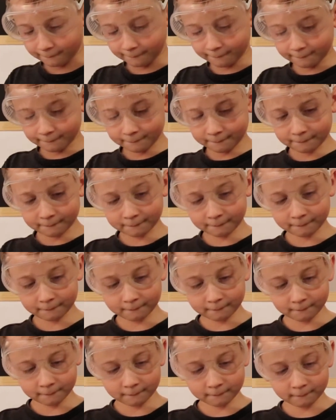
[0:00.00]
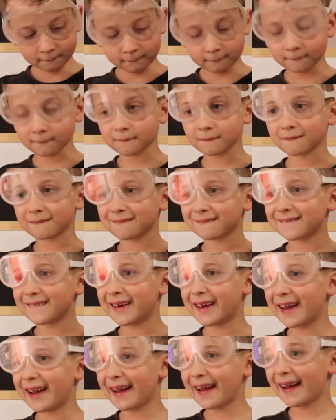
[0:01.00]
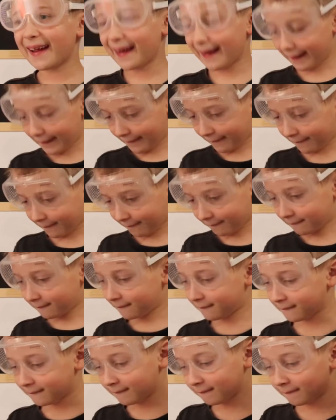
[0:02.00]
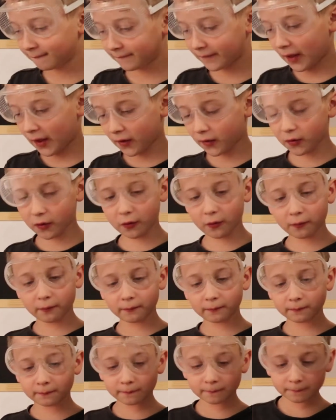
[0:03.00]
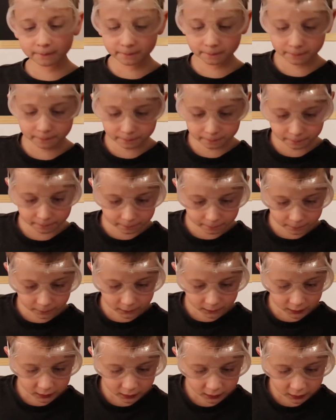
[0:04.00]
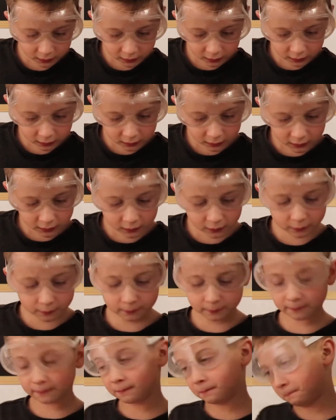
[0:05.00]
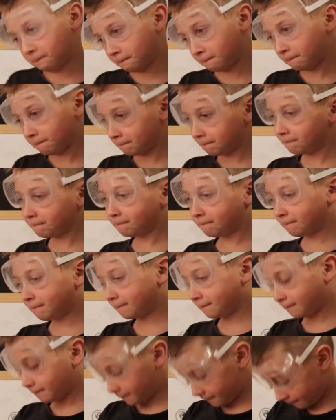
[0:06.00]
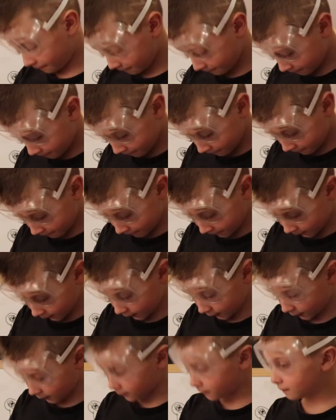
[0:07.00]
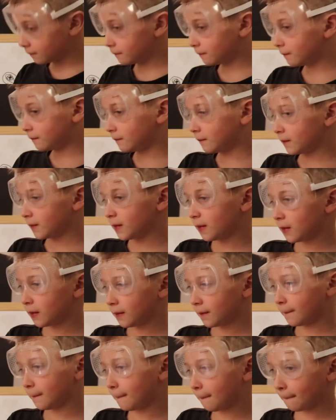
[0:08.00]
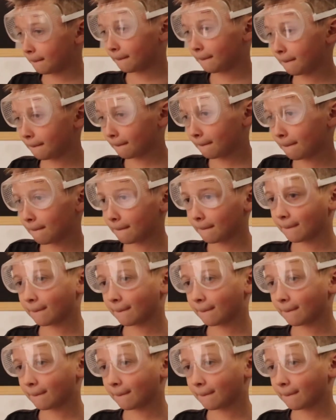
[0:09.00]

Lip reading: Oh, you did a really good job, bud. This looks quite good. I think. See, look on the sides here. Just a little bit on the sides, but really good.